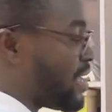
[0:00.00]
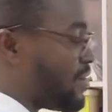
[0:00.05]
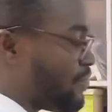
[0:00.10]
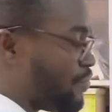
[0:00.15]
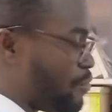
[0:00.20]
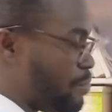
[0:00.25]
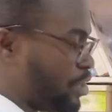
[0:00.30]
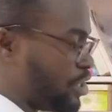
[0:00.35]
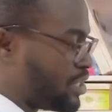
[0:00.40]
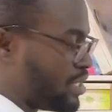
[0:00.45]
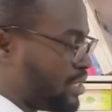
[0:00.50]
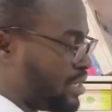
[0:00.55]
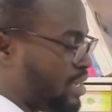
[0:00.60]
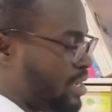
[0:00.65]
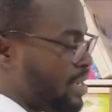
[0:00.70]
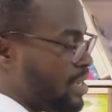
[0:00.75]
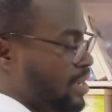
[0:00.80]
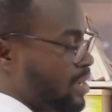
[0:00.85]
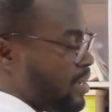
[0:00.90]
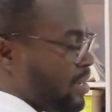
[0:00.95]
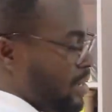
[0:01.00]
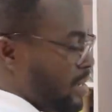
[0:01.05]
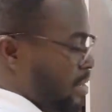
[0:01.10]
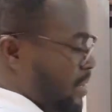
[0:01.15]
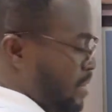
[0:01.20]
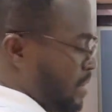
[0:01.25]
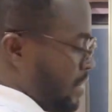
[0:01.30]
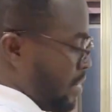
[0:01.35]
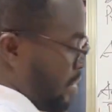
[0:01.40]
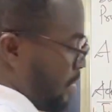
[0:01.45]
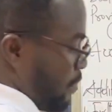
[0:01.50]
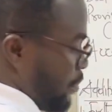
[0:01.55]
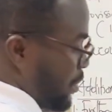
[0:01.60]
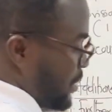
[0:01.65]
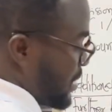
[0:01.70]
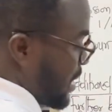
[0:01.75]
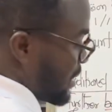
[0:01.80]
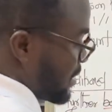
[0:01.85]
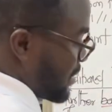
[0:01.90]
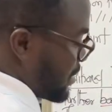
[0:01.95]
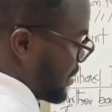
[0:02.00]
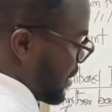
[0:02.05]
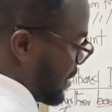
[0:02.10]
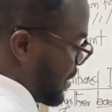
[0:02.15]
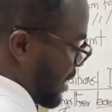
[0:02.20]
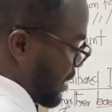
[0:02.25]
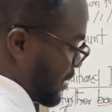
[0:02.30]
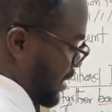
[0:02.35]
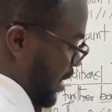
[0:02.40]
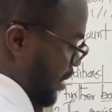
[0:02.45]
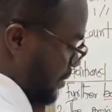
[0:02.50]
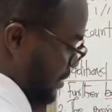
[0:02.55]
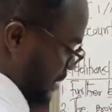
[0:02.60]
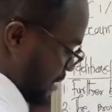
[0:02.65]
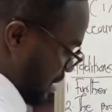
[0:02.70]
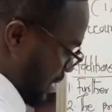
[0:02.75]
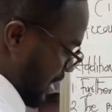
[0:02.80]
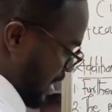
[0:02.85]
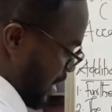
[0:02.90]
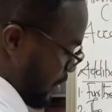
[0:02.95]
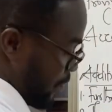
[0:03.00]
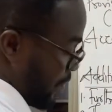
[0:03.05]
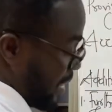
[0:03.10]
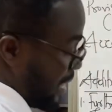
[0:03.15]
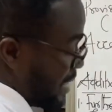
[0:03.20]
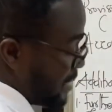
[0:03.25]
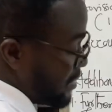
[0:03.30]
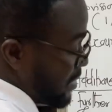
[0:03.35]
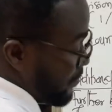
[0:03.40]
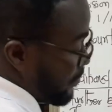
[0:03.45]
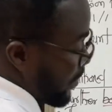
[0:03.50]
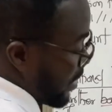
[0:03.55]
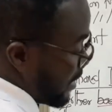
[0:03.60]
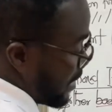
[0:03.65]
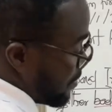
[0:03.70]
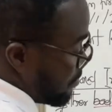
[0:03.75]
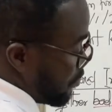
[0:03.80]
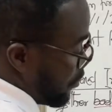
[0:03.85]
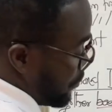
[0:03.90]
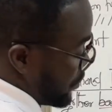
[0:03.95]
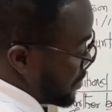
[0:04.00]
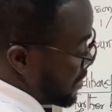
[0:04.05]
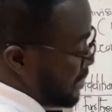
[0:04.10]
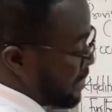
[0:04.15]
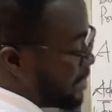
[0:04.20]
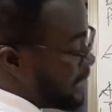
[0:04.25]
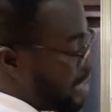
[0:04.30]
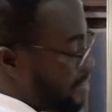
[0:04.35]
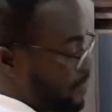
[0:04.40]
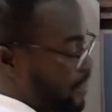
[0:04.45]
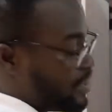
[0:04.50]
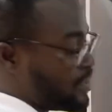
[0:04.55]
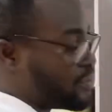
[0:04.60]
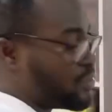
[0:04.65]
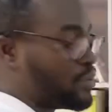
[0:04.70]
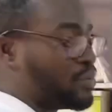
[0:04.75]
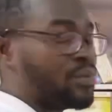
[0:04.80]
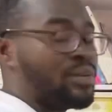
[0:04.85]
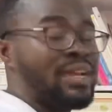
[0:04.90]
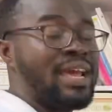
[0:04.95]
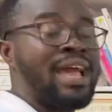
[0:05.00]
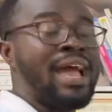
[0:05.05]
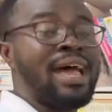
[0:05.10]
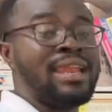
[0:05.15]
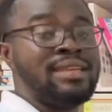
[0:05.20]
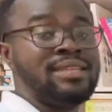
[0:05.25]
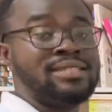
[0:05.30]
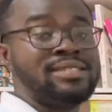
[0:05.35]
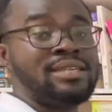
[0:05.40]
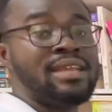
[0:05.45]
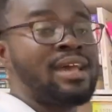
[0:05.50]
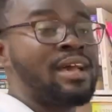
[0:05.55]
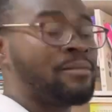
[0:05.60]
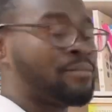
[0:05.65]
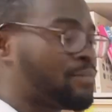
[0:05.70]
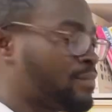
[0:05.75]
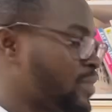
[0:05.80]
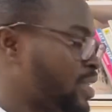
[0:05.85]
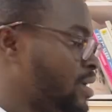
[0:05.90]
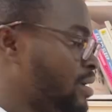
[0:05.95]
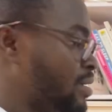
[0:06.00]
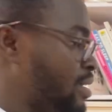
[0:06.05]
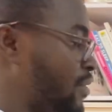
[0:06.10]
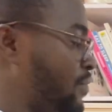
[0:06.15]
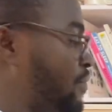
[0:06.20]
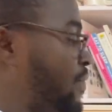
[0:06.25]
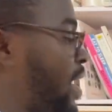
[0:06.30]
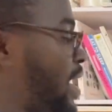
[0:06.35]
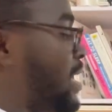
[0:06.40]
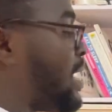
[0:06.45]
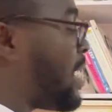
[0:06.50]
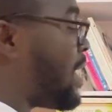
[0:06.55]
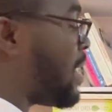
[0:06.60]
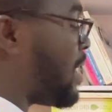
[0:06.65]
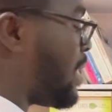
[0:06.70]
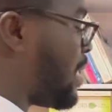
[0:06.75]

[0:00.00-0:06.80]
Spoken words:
information, we just take the 1,000 and we less the final provision 300. So the final